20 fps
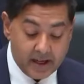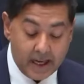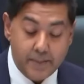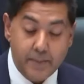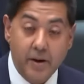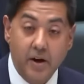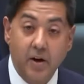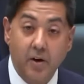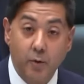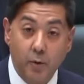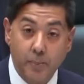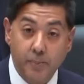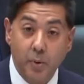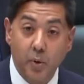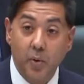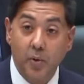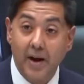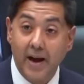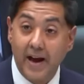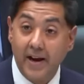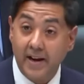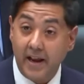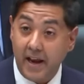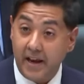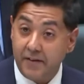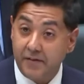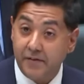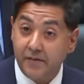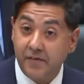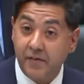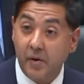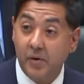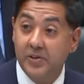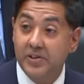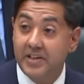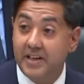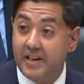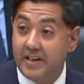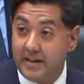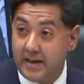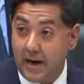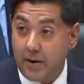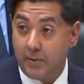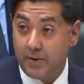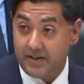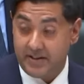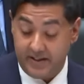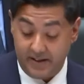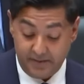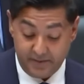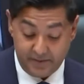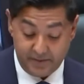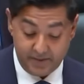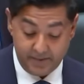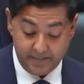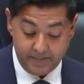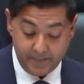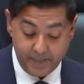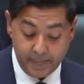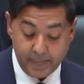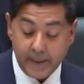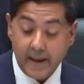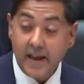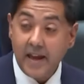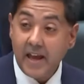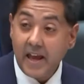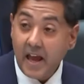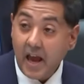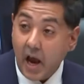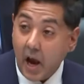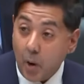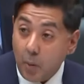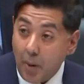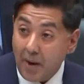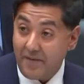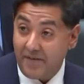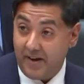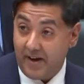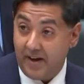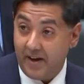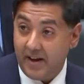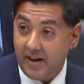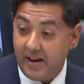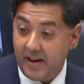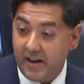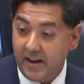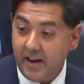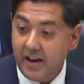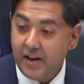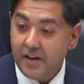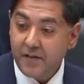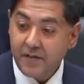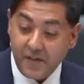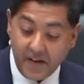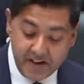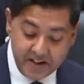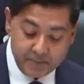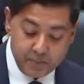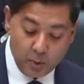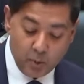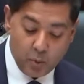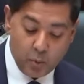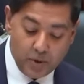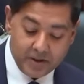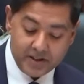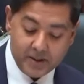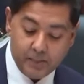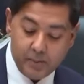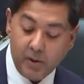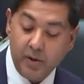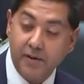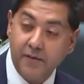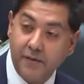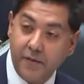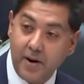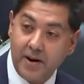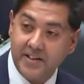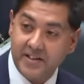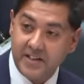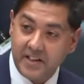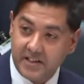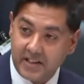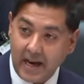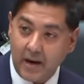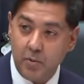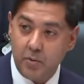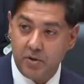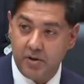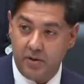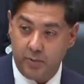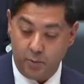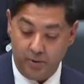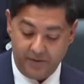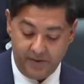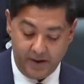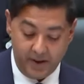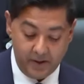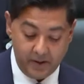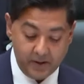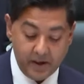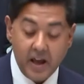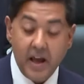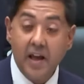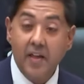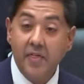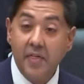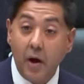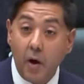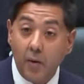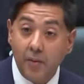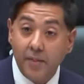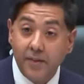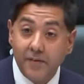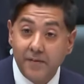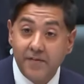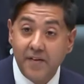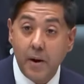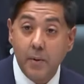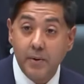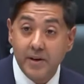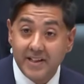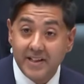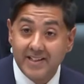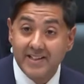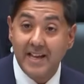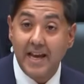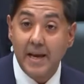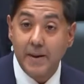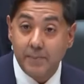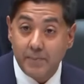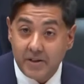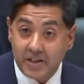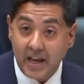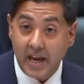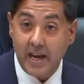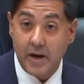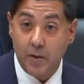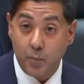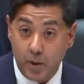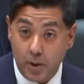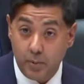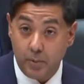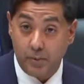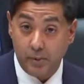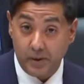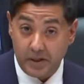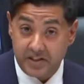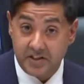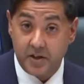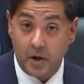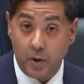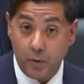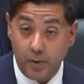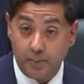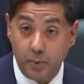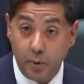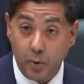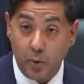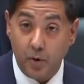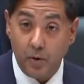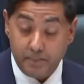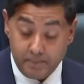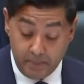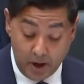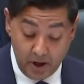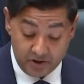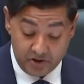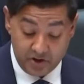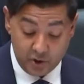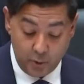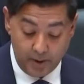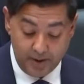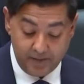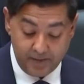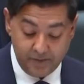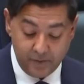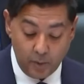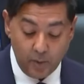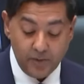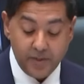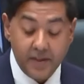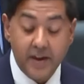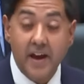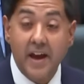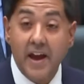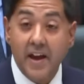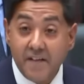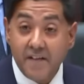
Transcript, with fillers: claiming our report had a faulty narrative. However, Facebook whistleblower Frances Haugen revealed that on the very same day we released our report, March the 24th,